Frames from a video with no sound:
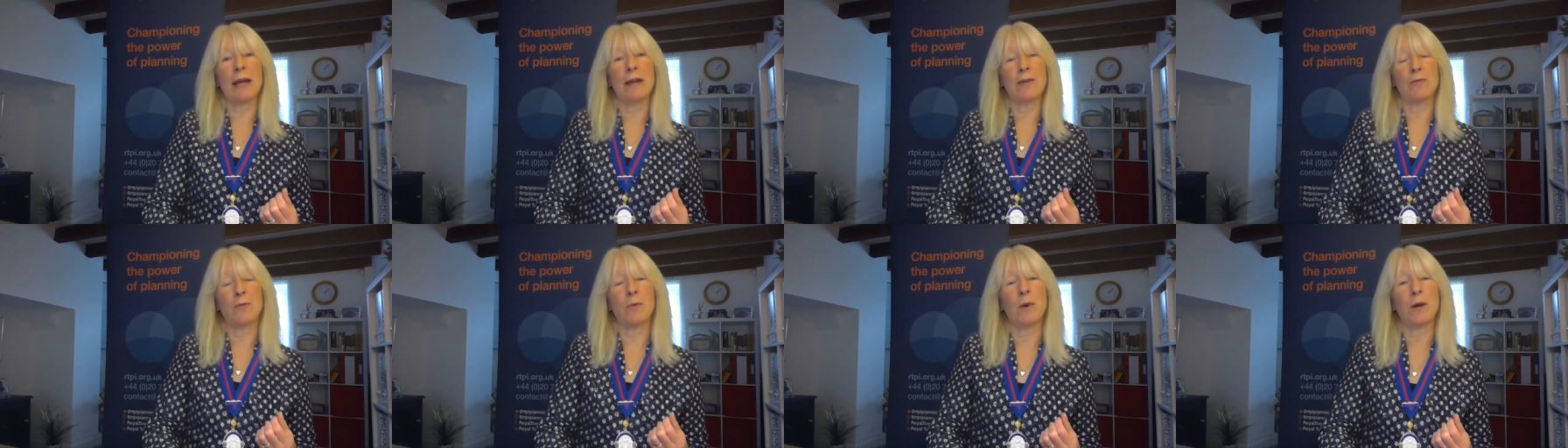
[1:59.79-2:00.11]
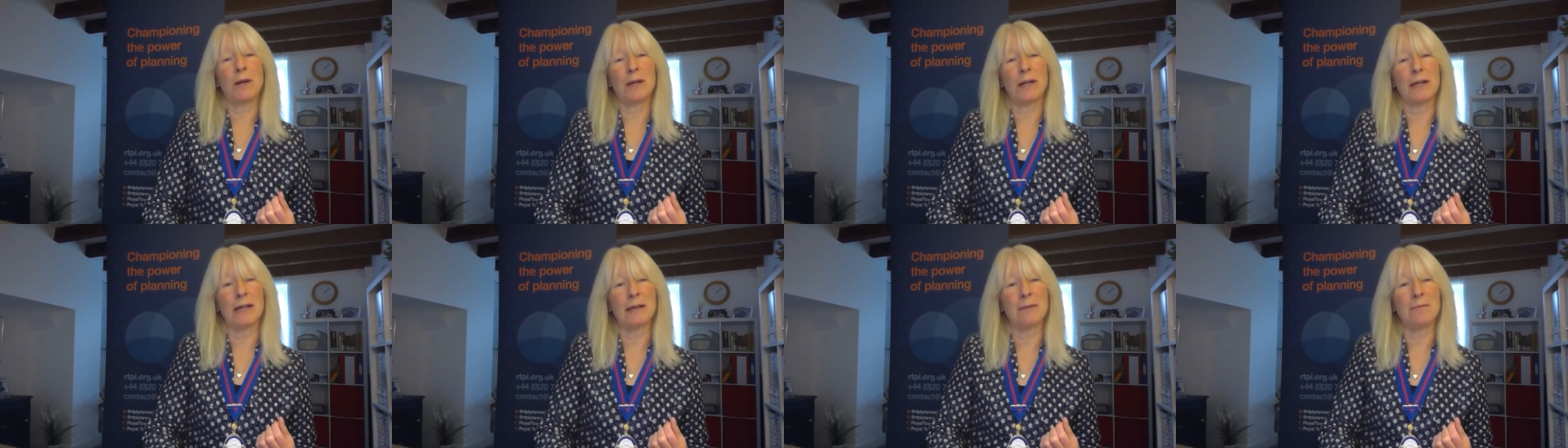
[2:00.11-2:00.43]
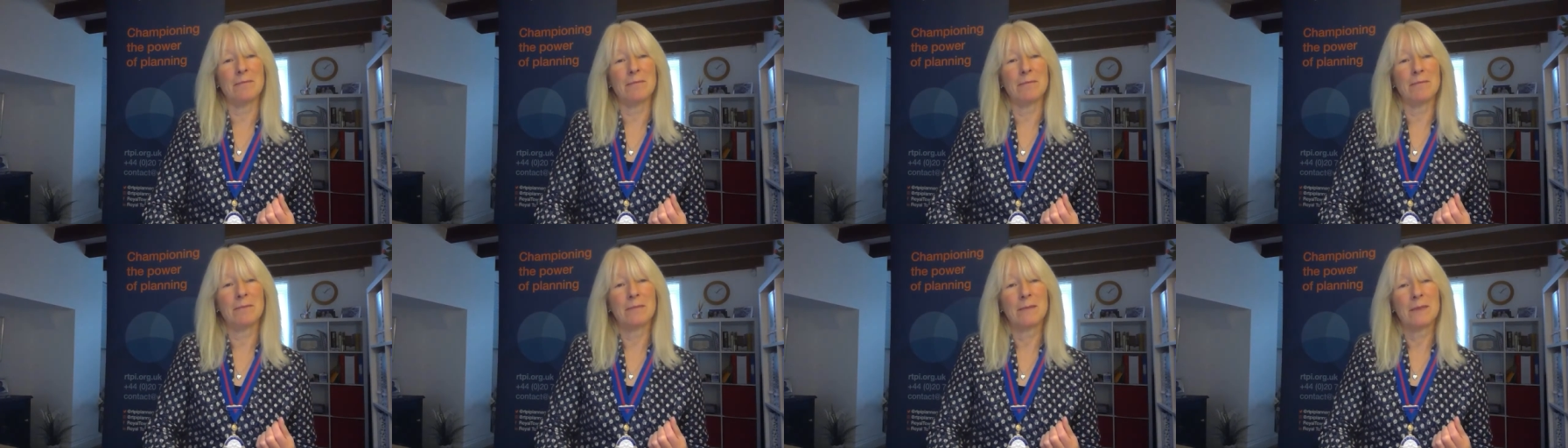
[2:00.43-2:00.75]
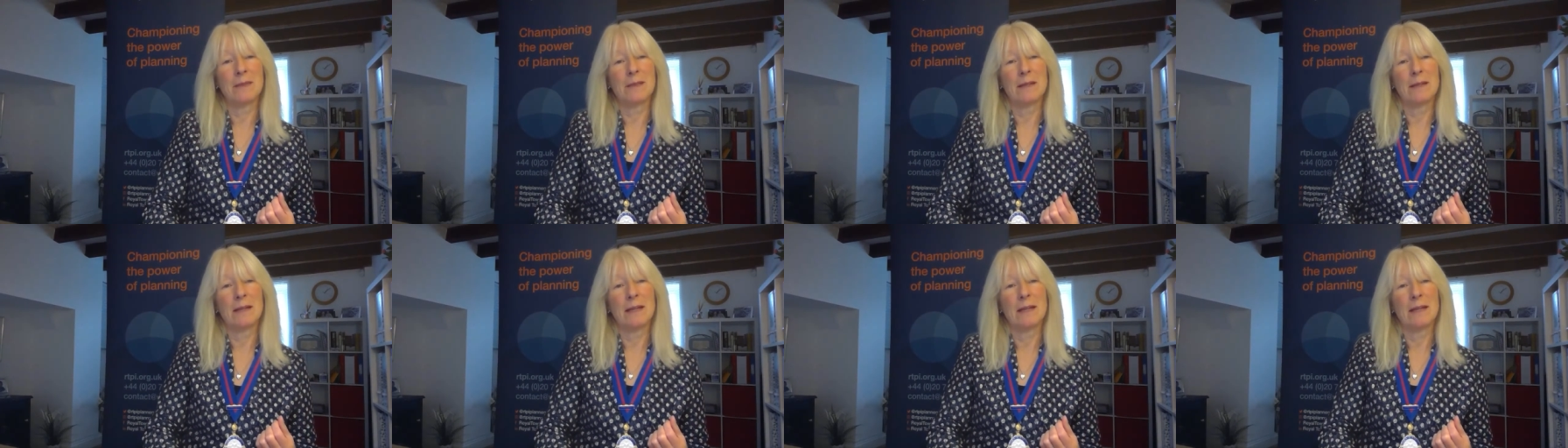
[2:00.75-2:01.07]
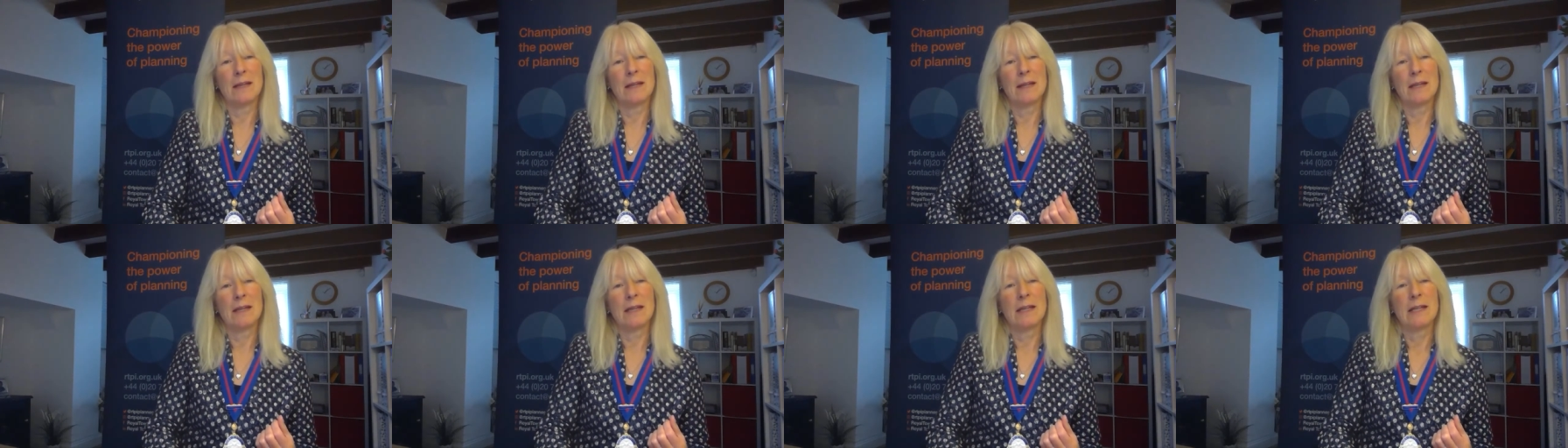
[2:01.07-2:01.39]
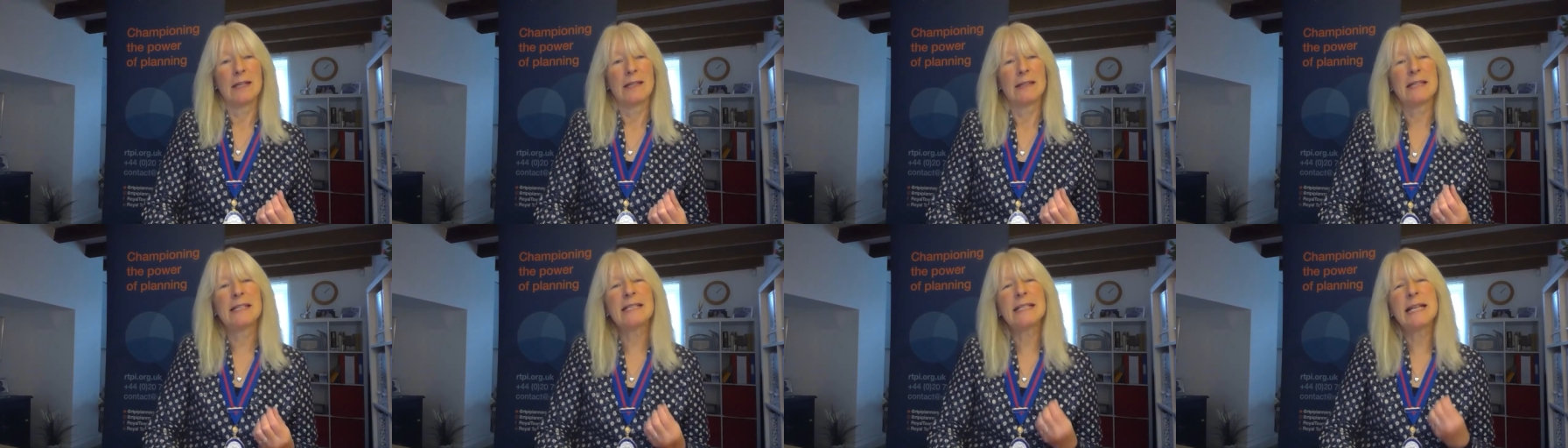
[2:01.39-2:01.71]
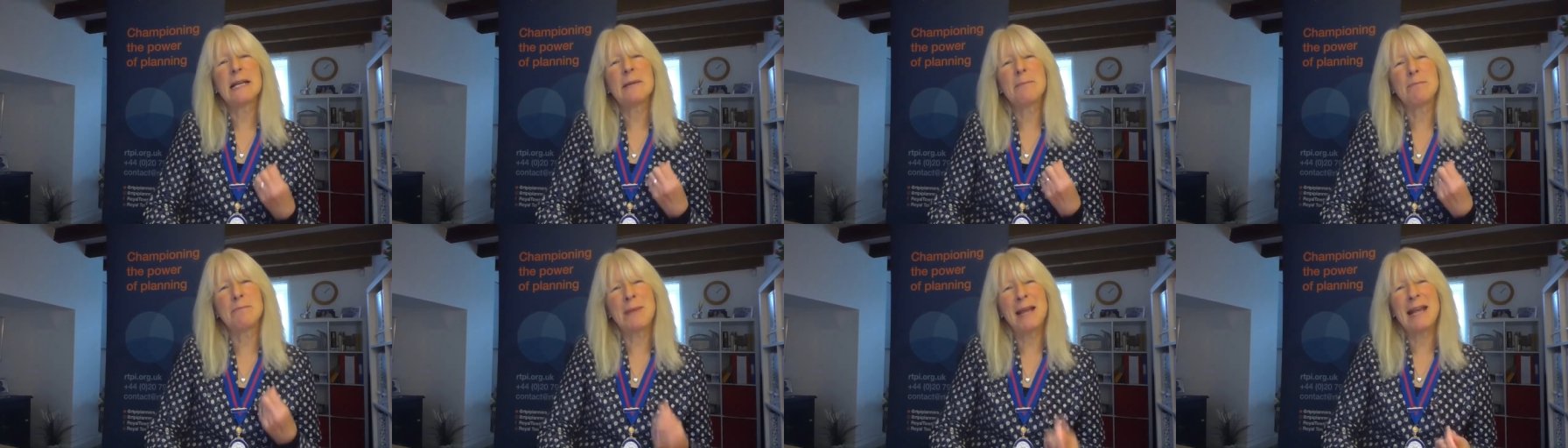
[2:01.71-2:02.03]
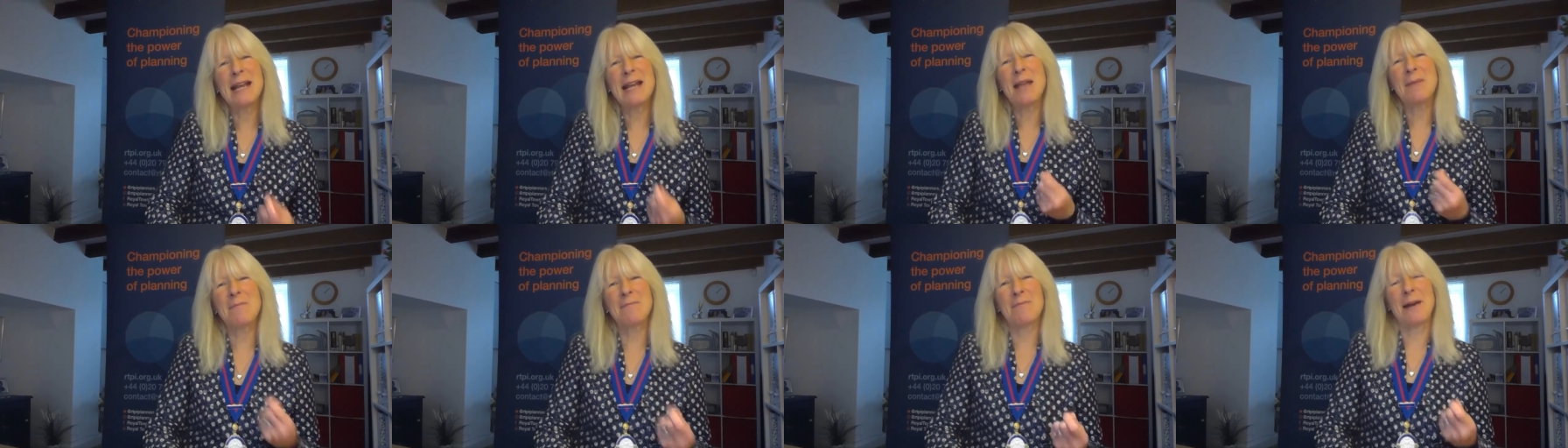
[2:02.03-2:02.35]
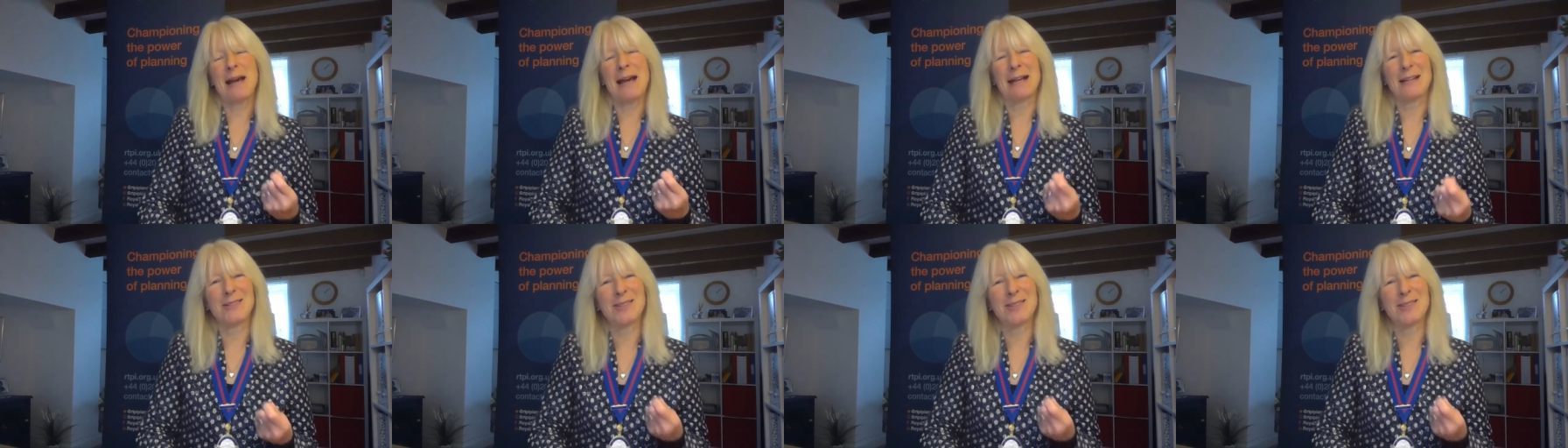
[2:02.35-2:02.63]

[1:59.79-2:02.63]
of working. This had a big impact on